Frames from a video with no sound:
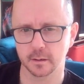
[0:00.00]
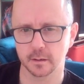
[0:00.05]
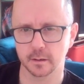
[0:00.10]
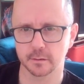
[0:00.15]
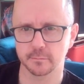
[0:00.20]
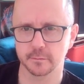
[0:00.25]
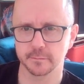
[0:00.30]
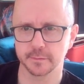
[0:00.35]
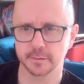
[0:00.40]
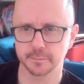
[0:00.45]

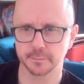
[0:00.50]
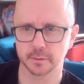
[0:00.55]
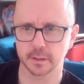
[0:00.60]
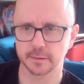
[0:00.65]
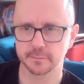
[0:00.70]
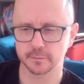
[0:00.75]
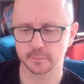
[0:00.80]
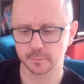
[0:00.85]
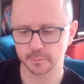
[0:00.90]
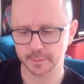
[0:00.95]
Revered
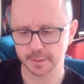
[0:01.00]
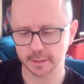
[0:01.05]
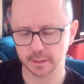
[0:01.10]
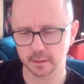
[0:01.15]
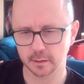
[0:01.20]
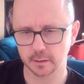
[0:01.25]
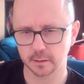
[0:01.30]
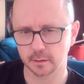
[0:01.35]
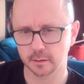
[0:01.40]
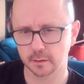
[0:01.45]
platform would be an
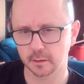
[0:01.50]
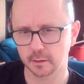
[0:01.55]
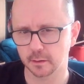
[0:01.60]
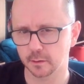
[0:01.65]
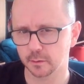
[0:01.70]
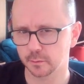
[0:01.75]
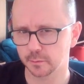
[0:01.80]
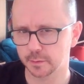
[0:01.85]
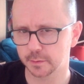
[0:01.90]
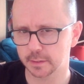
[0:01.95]

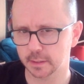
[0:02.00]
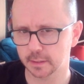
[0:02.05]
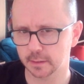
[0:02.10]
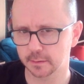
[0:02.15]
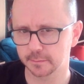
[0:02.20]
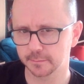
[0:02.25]
alter.